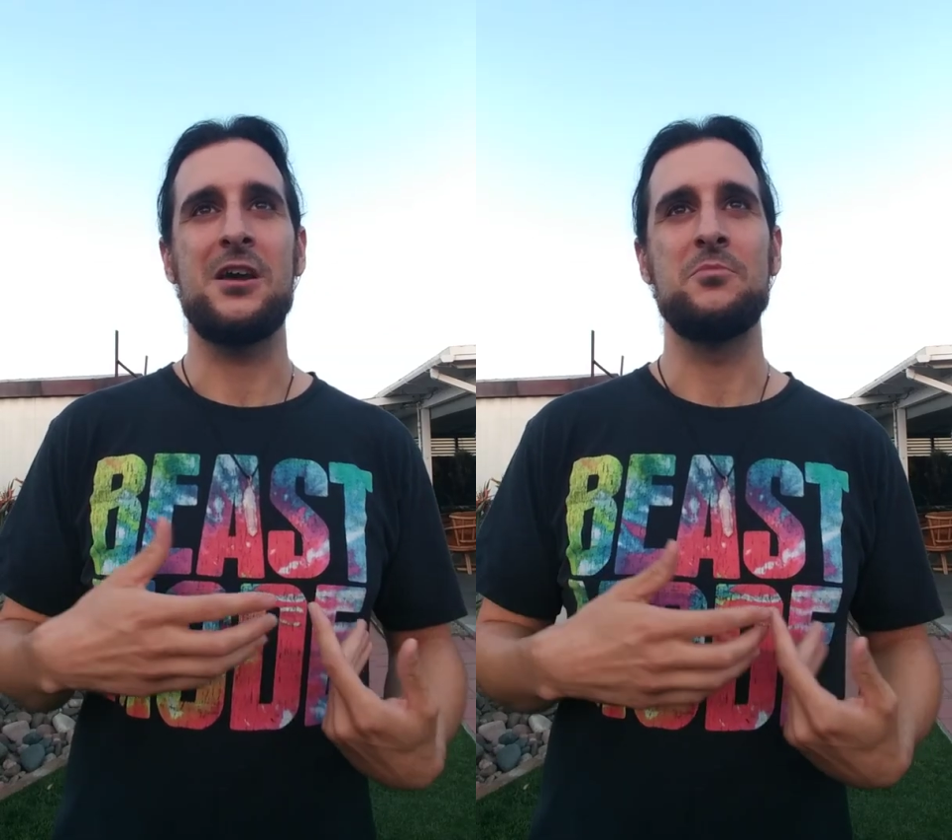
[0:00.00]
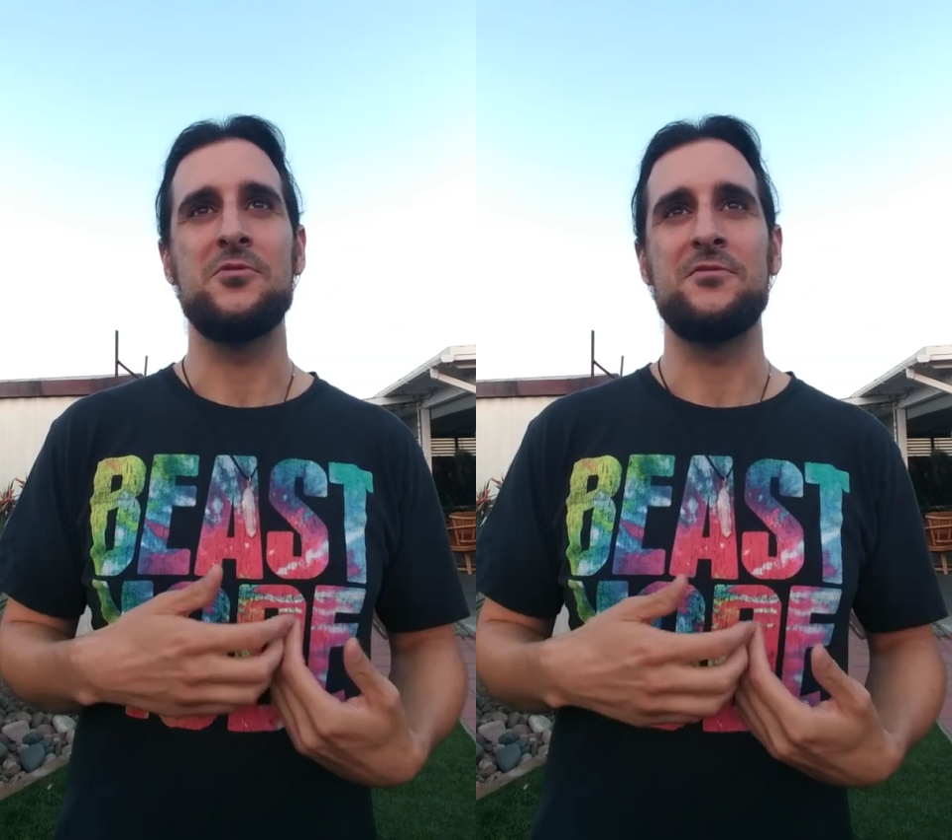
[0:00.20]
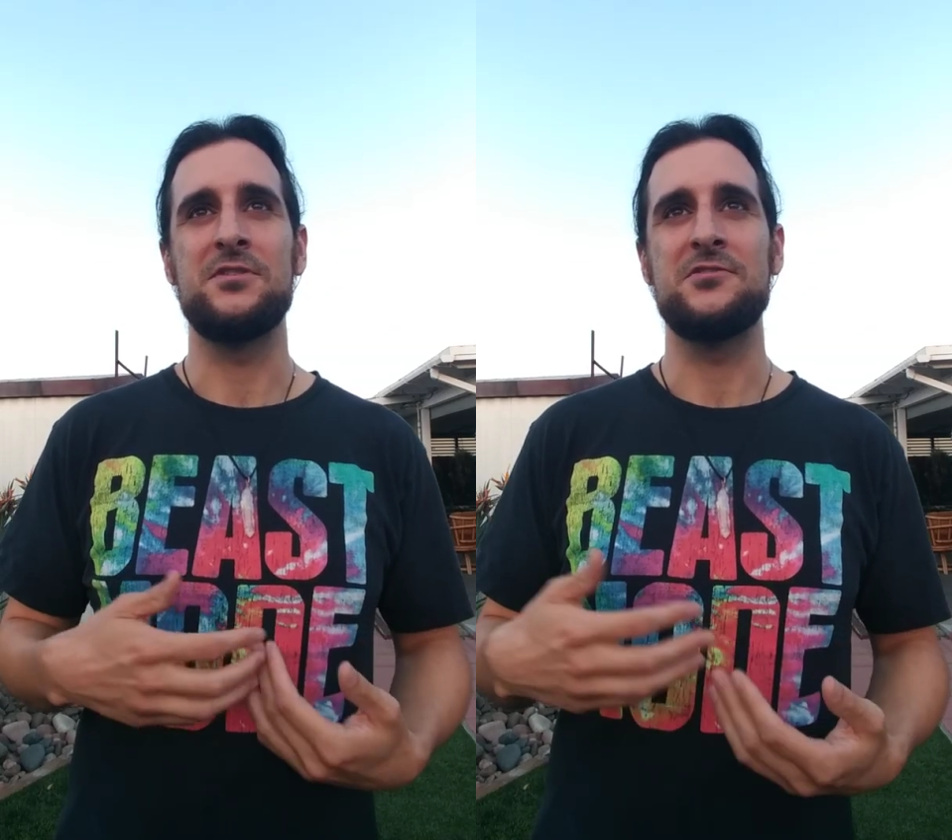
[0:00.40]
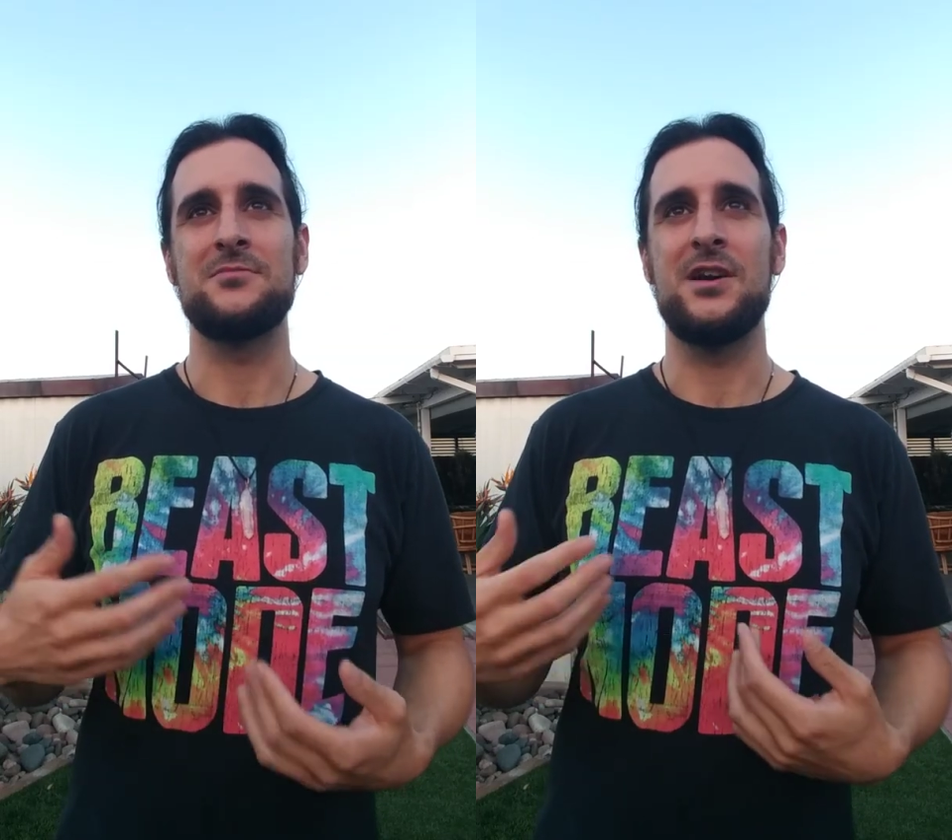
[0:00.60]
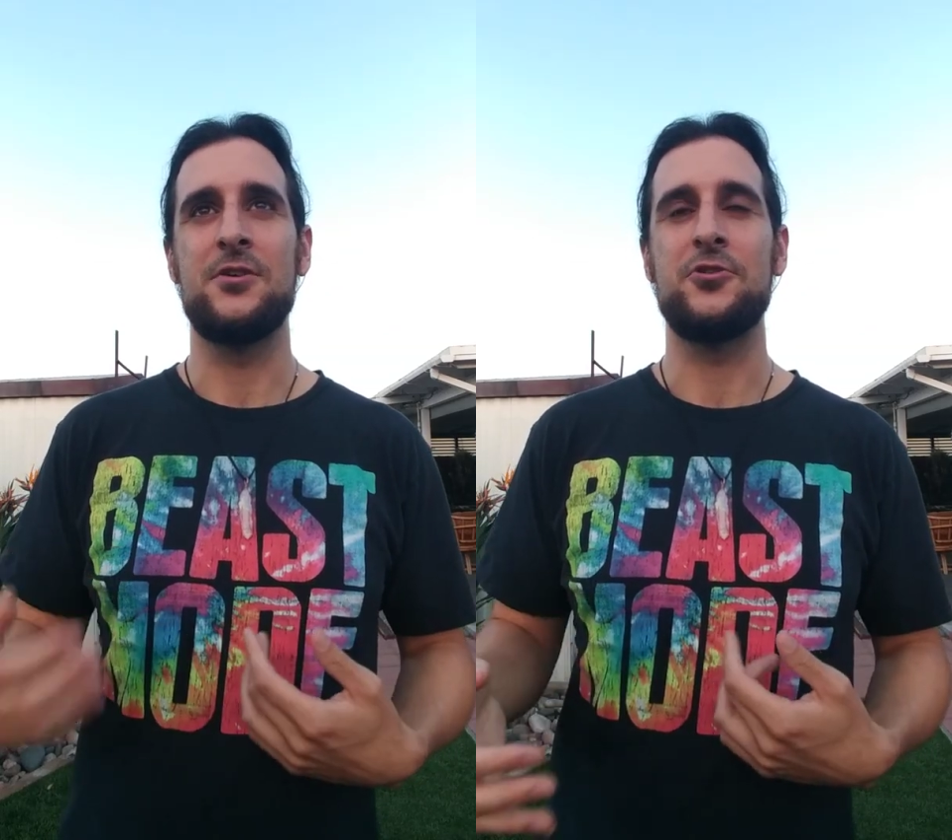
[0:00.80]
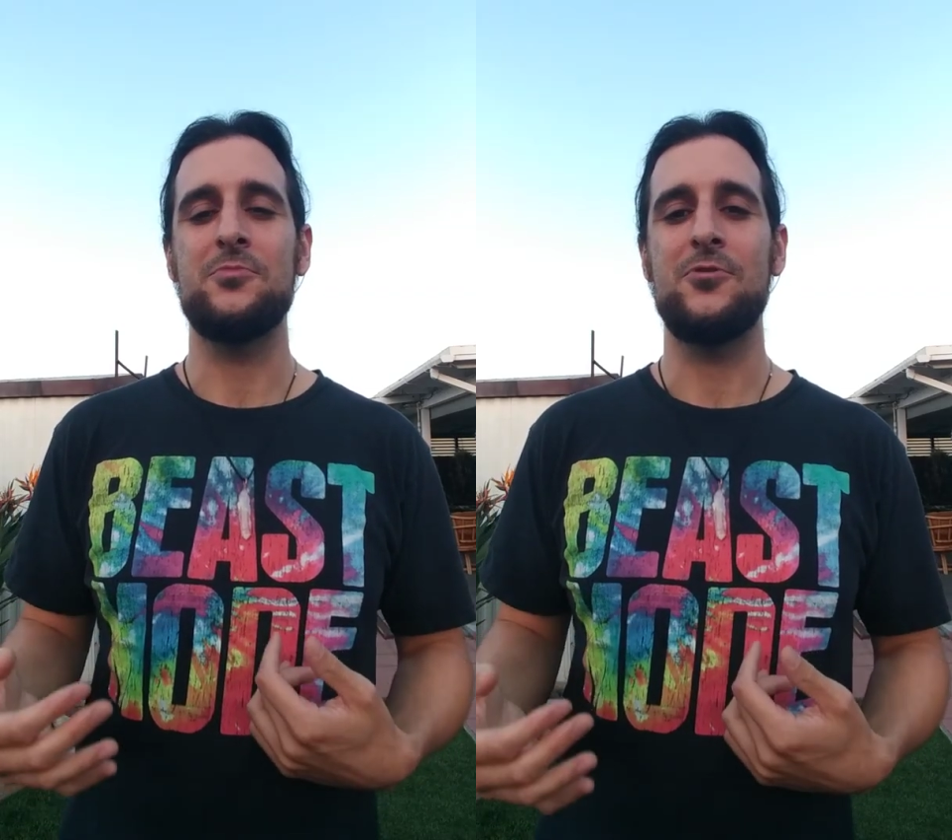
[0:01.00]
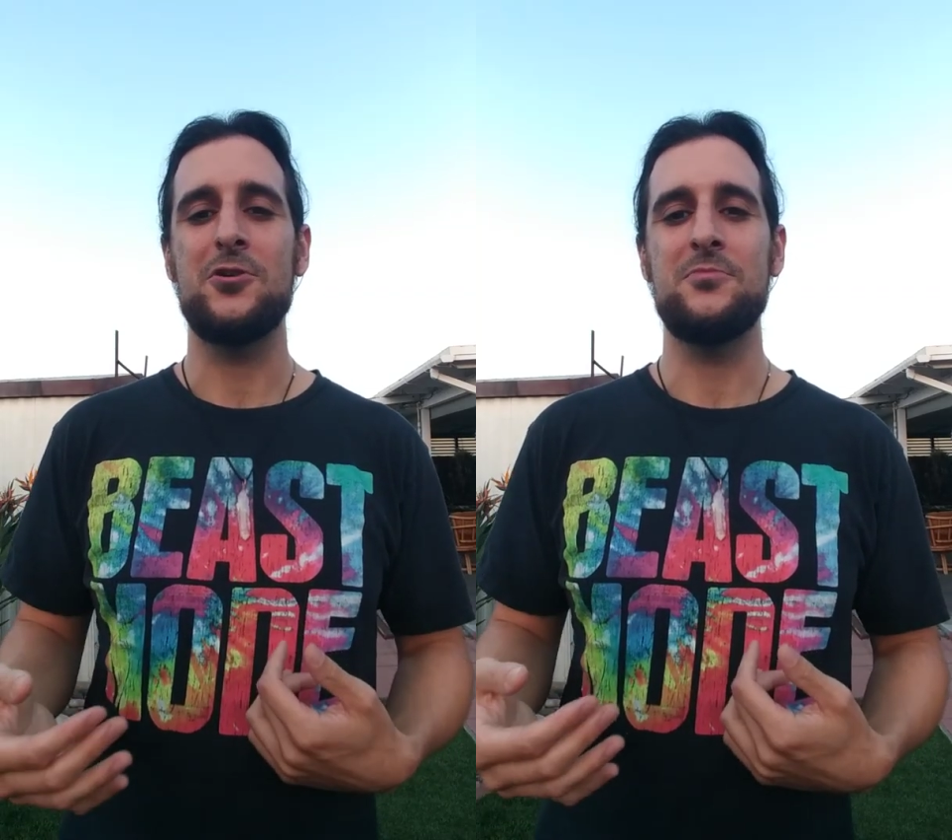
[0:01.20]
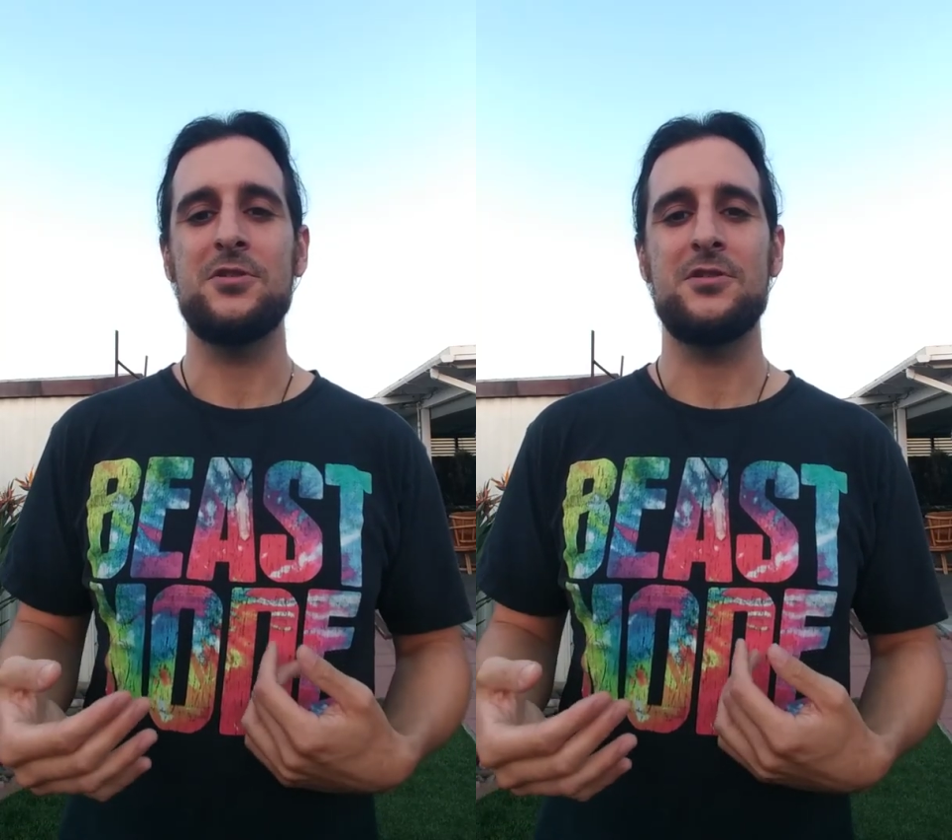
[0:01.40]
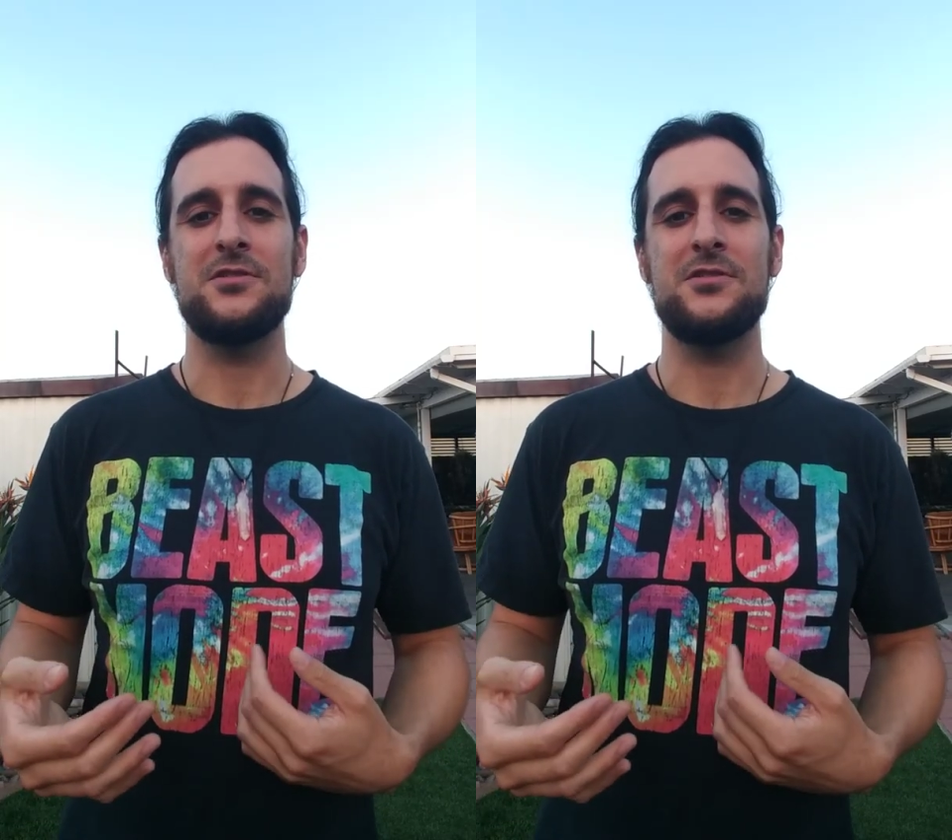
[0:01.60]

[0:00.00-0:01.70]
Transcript: I moved into my own apartment,